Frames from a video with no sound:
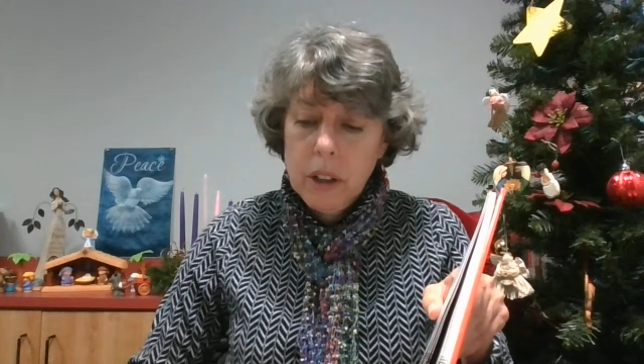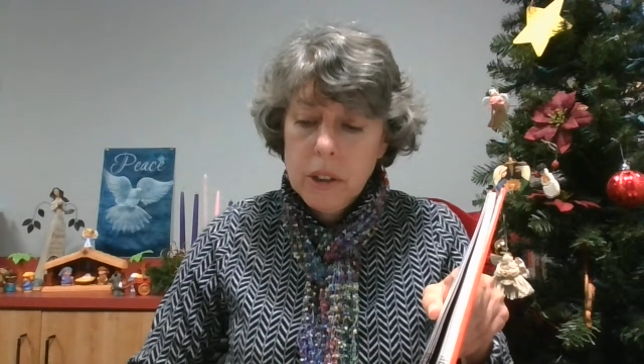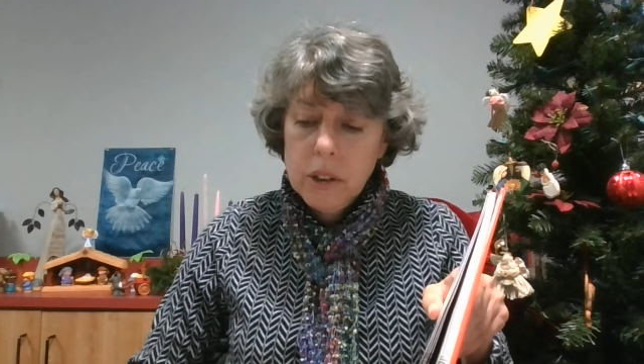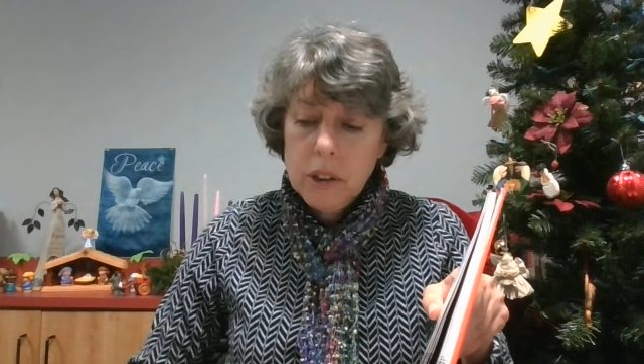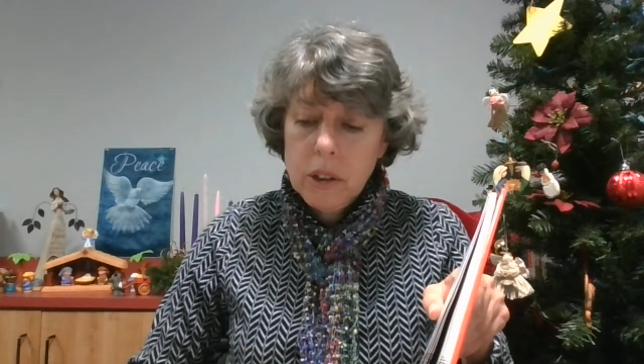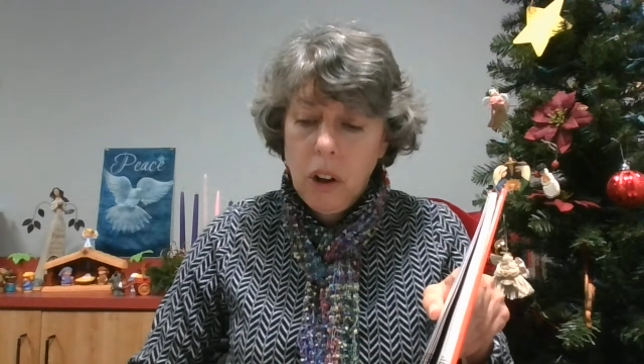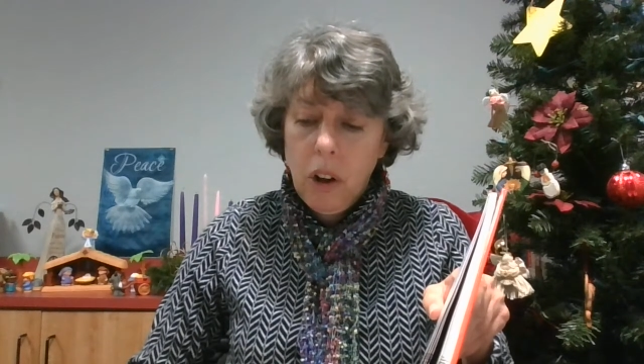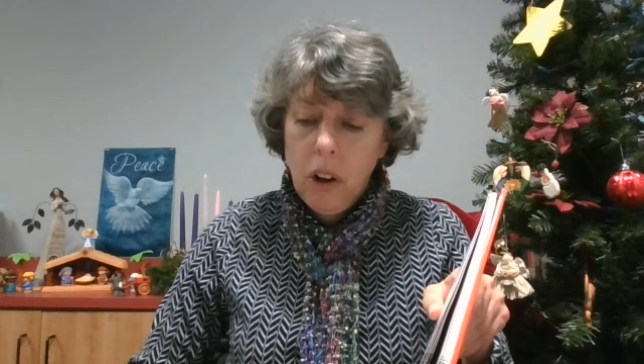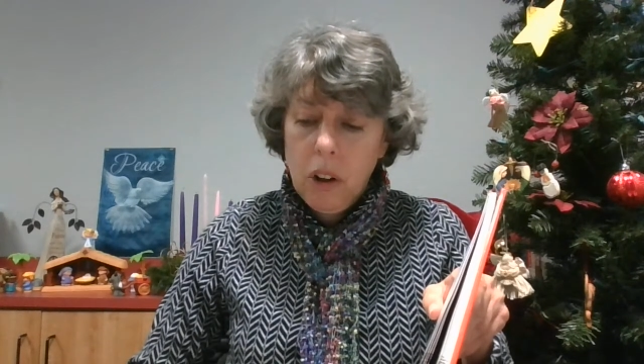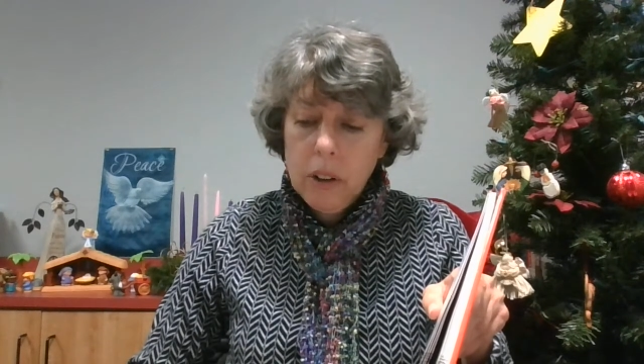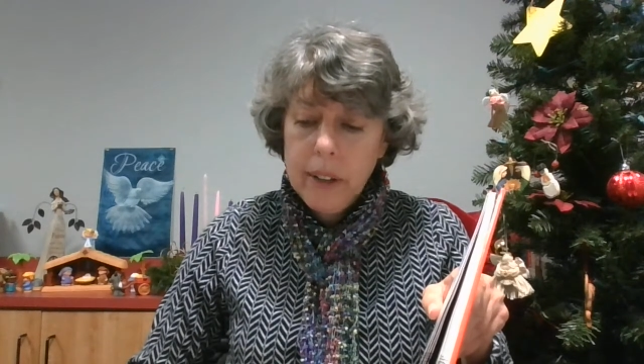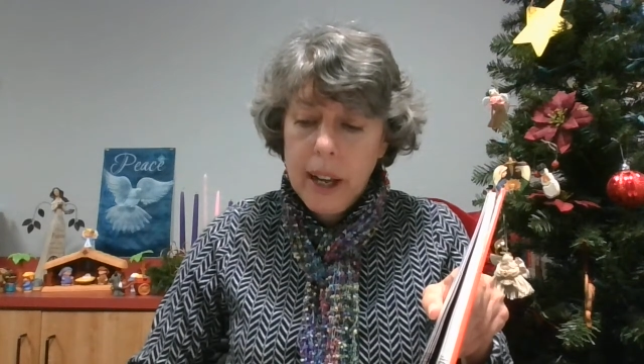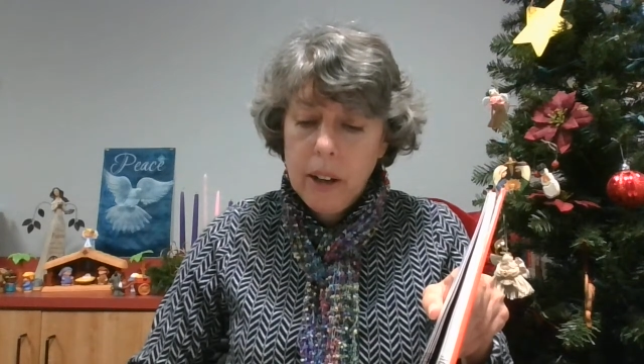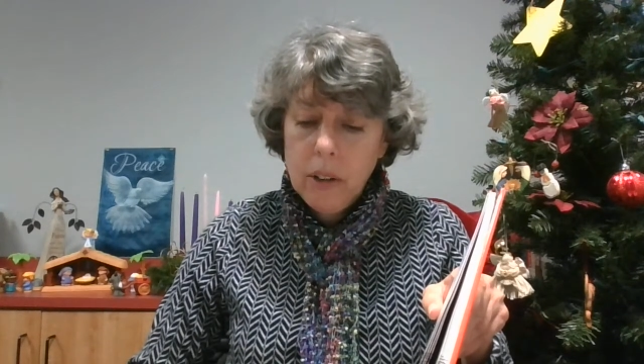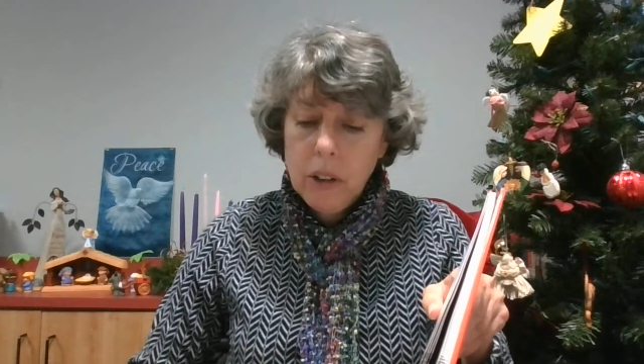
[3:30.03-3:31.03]
Saul
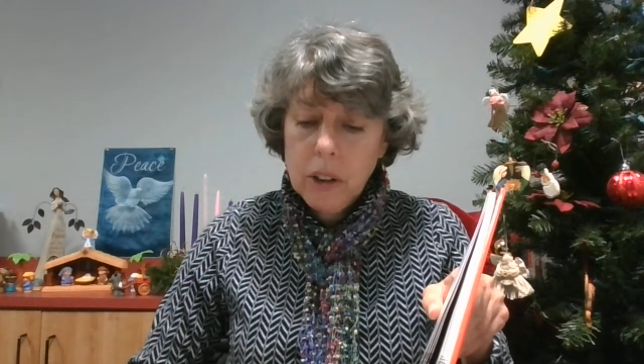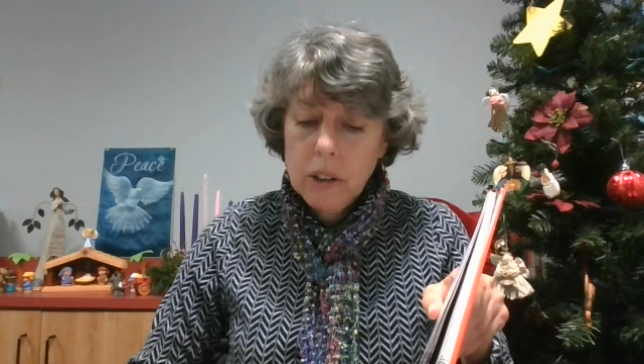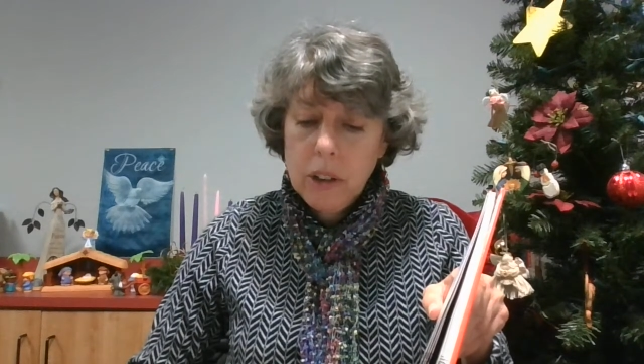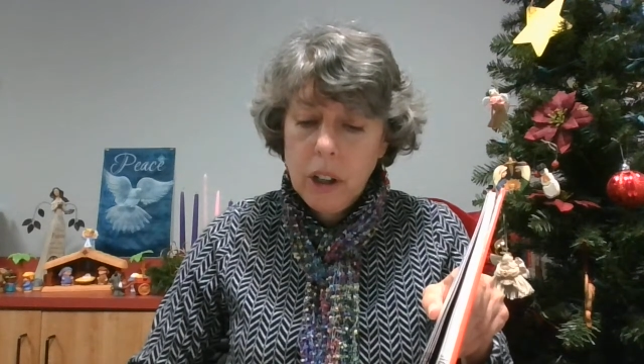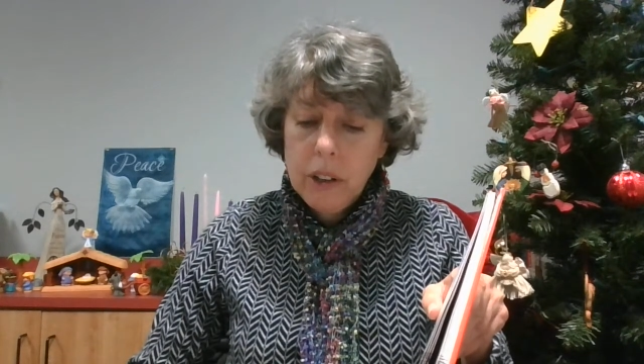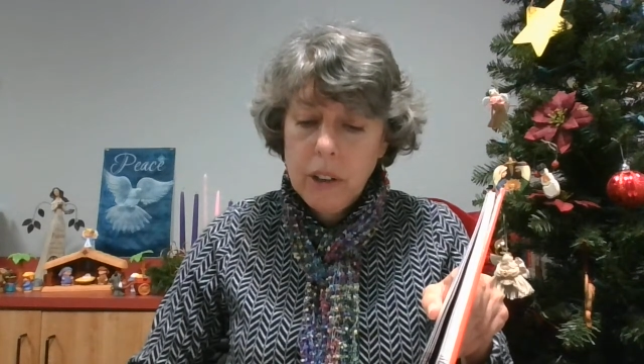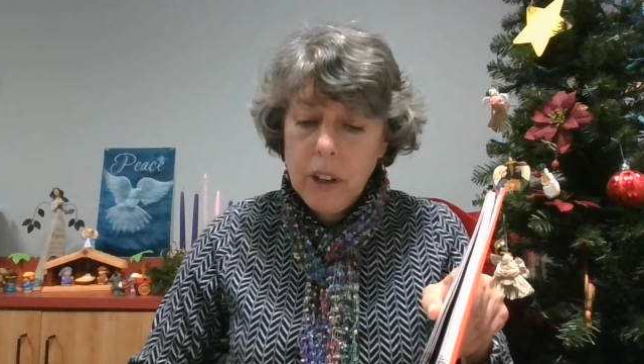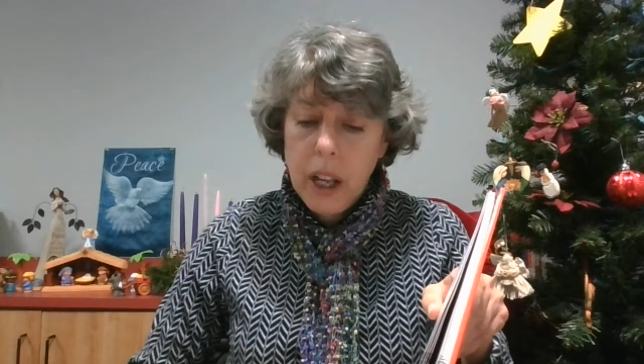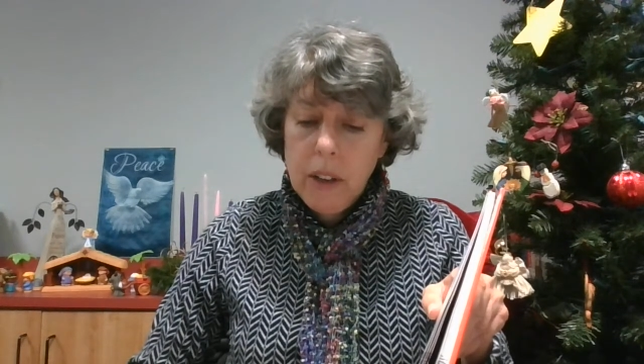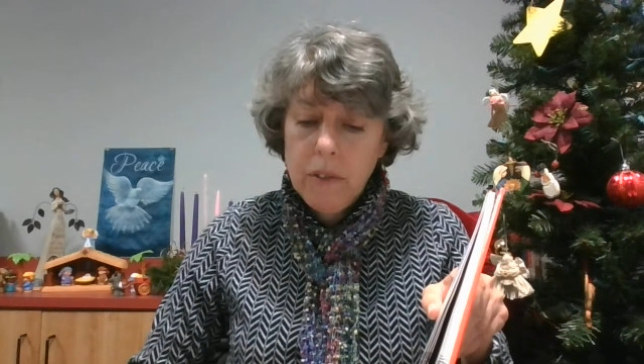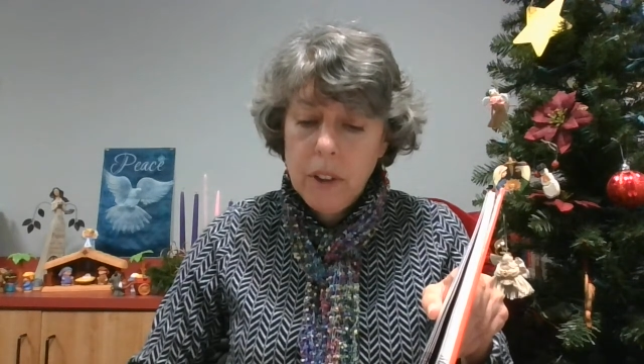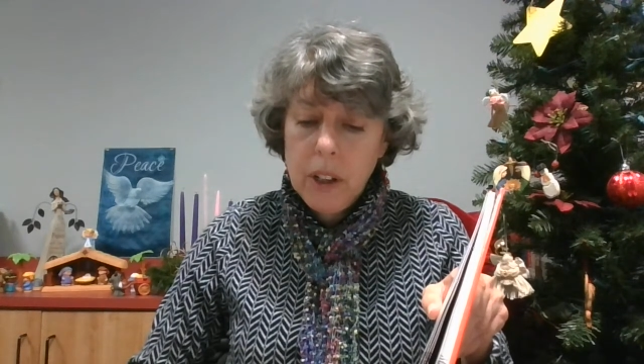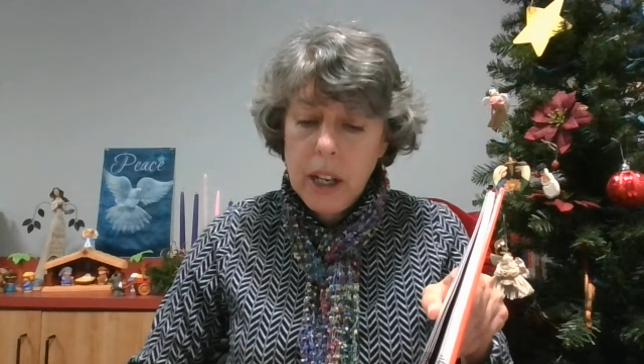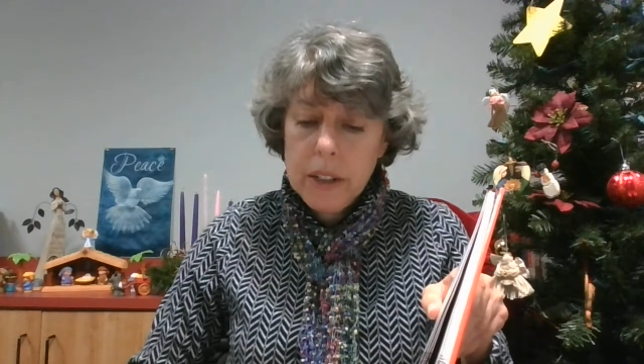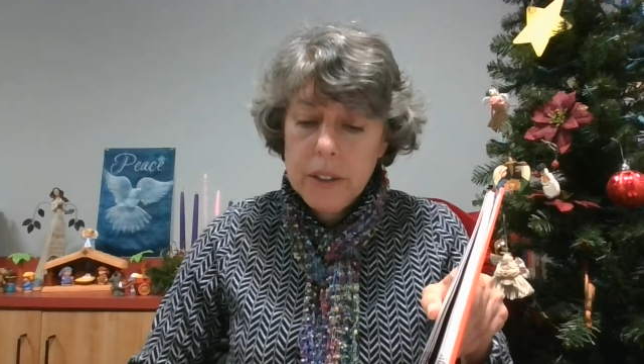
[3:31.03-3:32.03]
now looked on
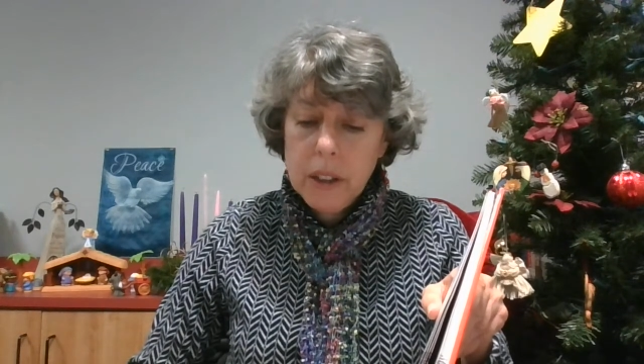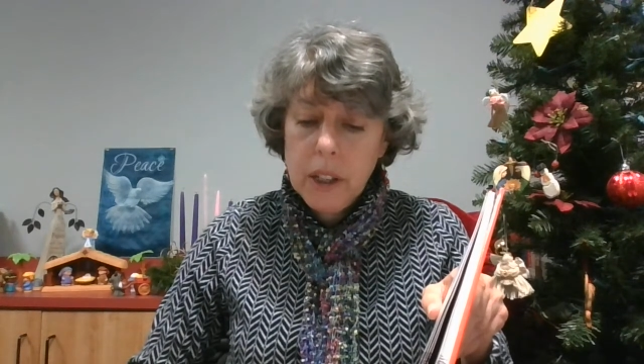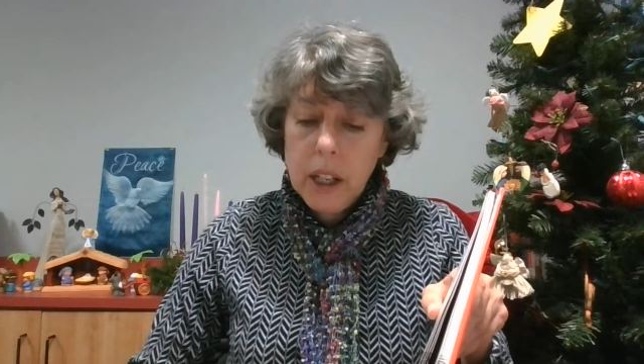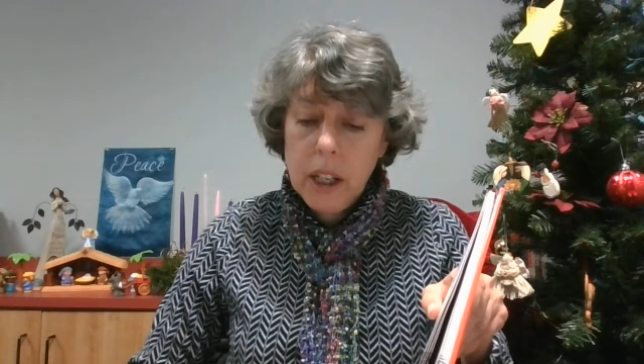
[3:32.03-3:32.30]
David as an